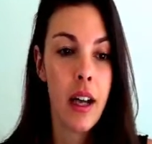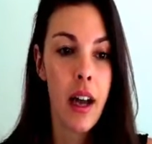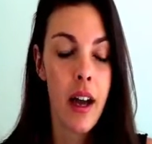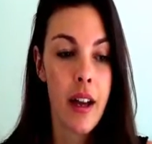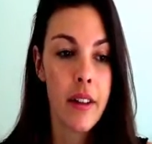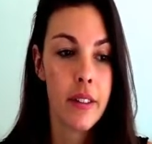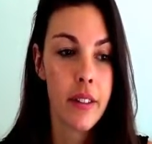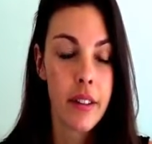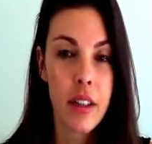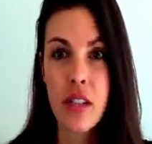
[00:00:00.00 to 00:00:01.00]
And
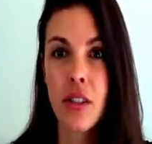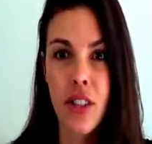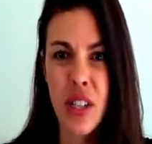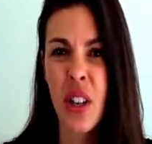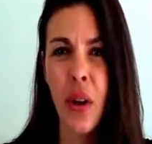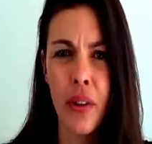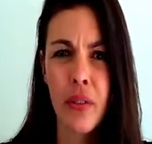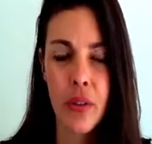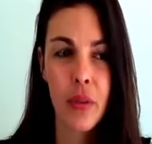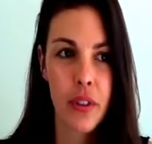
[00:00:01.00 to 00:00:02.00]
there's just a lot of
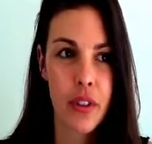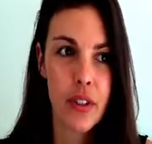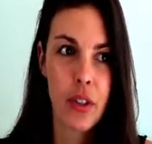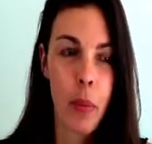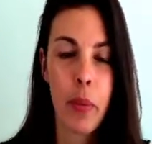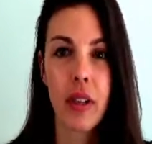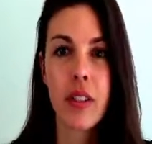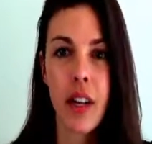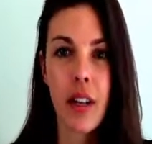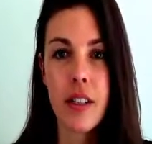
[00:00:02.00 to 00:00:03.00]
different topics
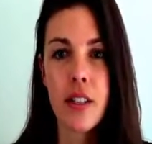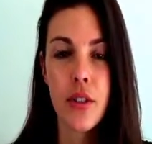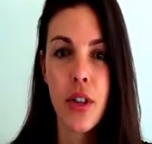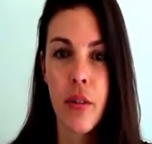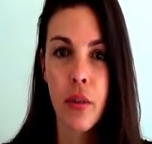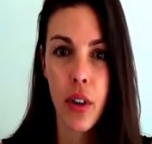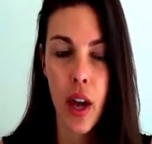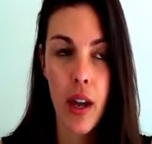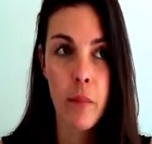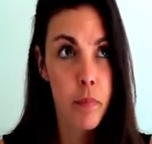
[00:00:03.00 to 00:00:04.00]
that I listen to every
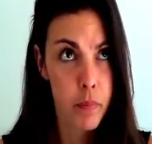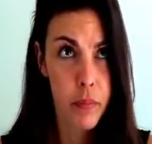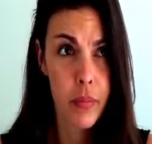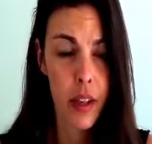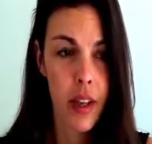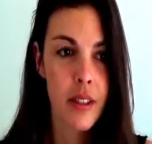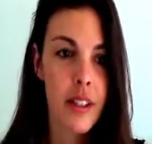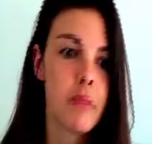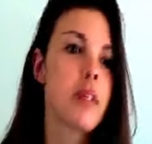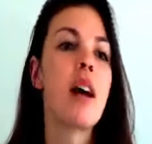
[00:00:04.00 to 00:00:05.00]
day, and
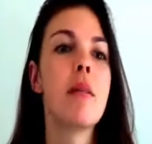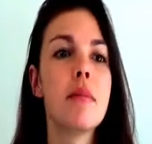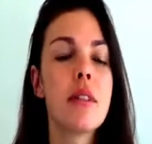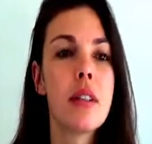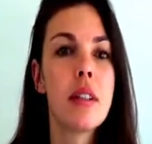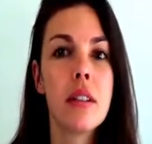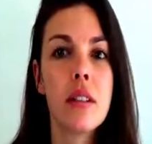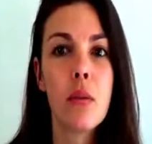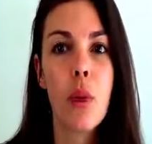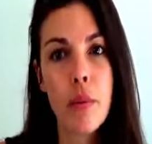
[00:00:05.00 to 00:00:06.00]
sometimes
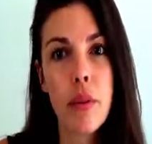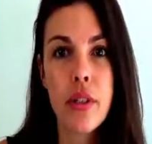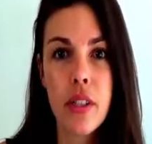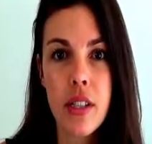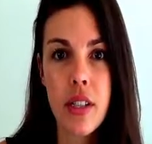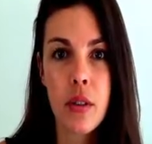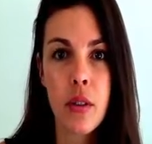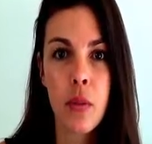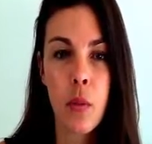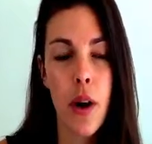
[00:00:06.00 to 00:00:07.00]
one person says
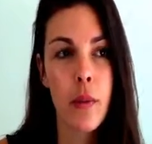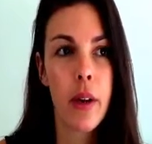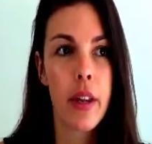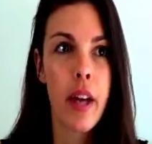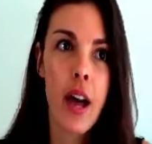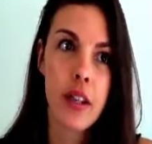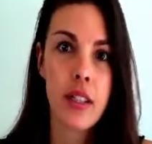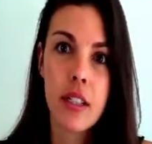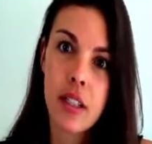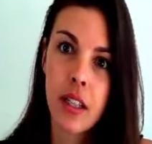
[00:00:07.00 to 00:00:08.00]
it one way and the other
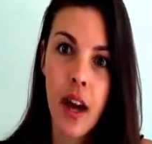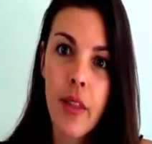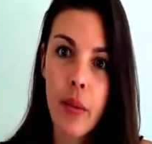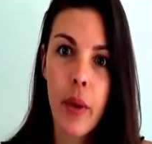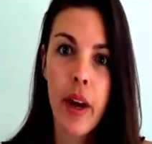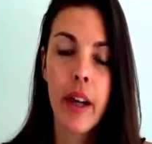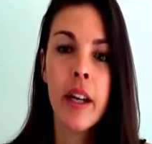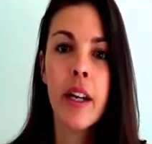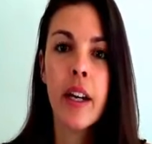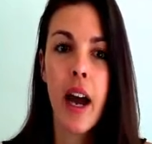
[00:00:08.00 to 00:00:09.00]
says it the other way,
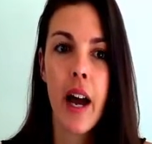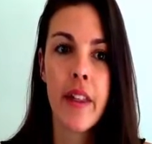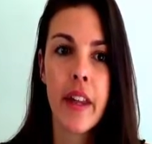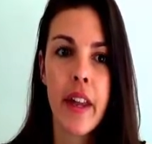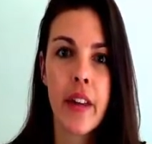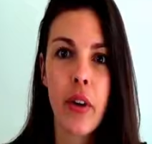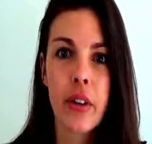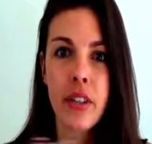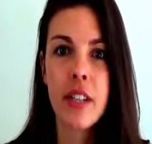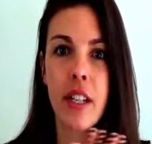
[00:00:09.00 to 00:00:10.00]
and then they
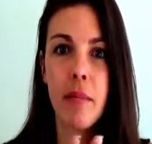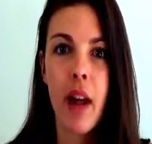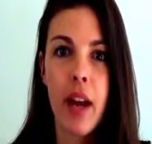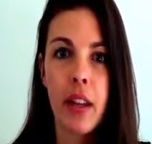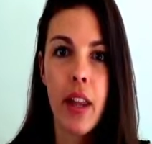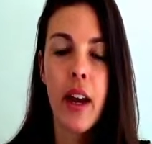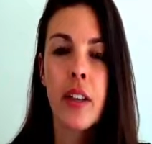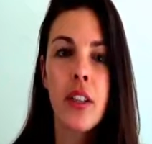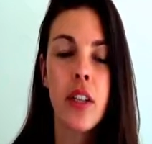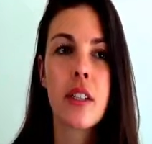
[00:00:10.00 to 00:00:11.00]
don't seem like they're
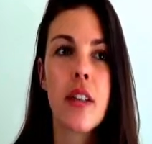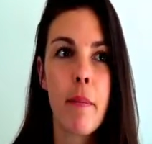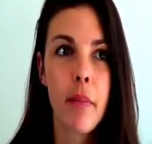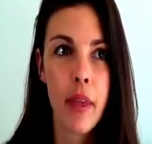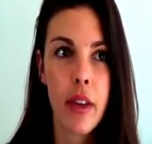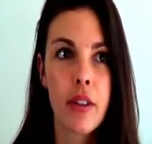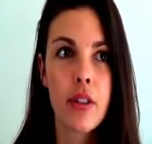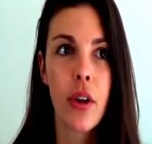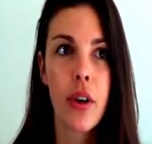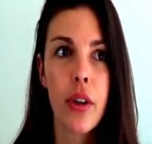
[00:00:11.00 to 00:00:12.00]
actually the same thing.
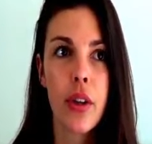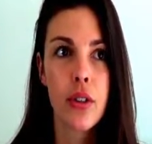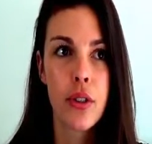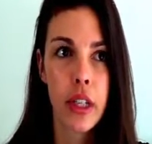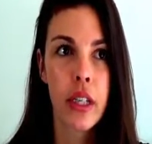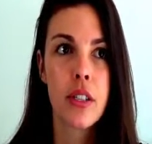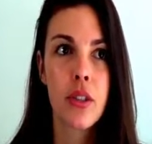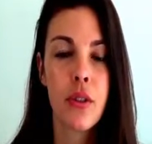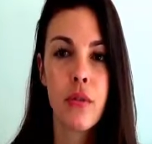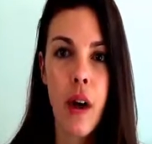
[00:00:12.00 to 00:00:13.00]
So the trick is
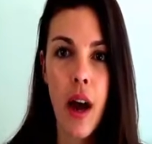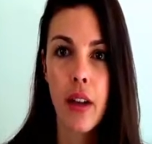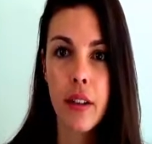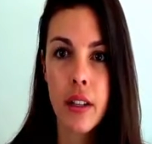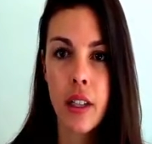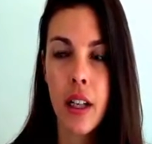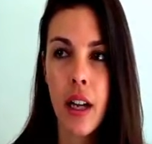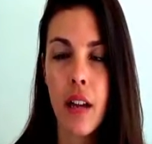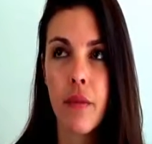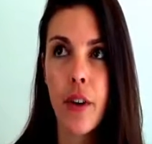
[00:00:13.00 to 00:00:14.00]
to find
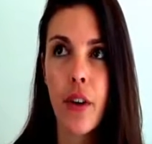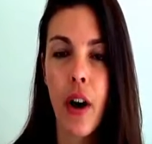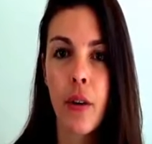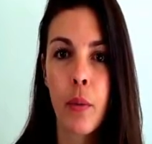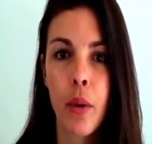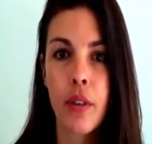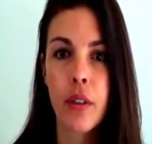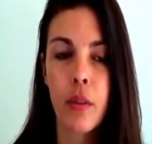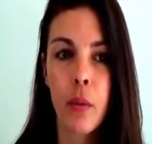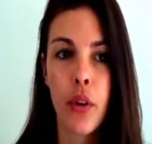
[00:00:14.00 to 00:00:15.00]
and figure out what
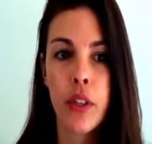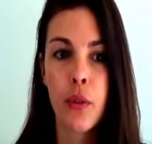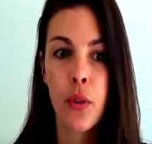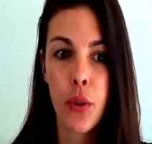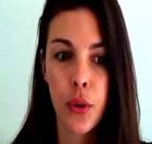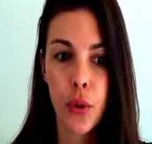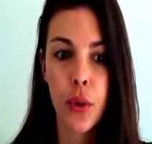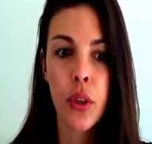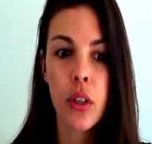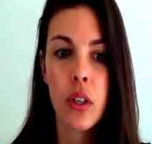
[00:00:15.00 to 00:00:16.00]
works for
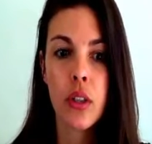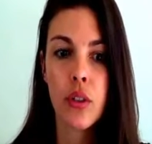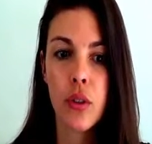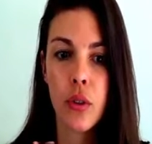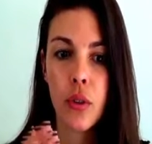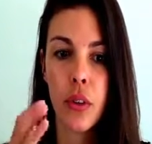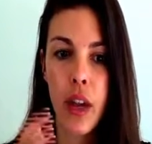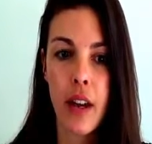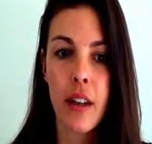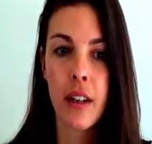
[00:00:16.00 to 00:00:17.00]
you to
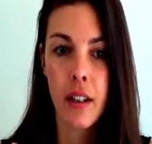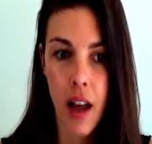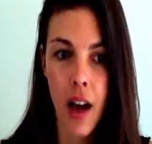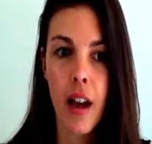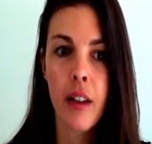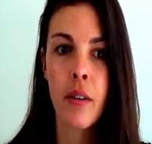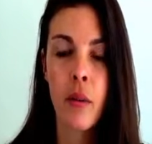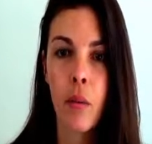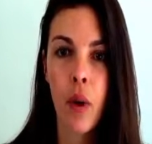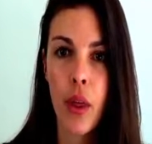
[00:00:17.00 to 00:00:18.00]
get in line
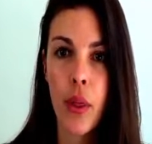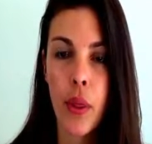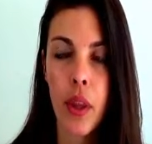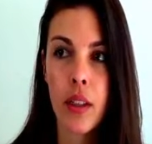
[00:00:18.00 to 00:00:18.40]
with